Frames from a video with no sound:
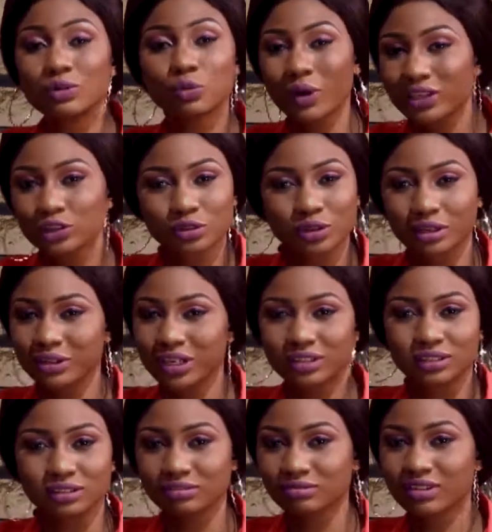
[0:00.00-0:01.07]
when you are
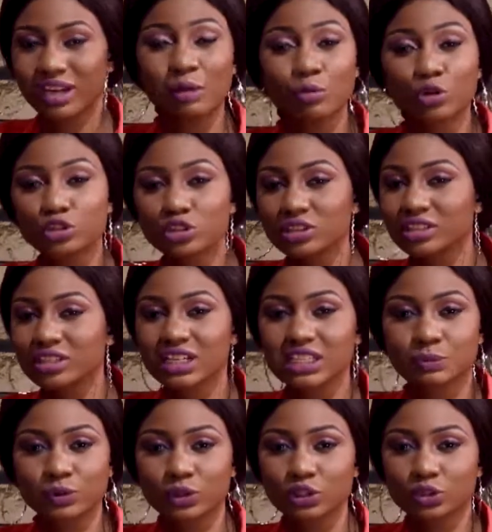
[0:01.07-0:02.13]
ready, emotionally and
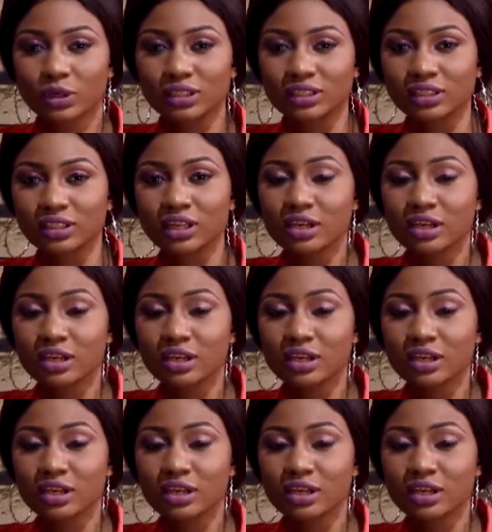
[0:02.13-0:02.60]
spiritually.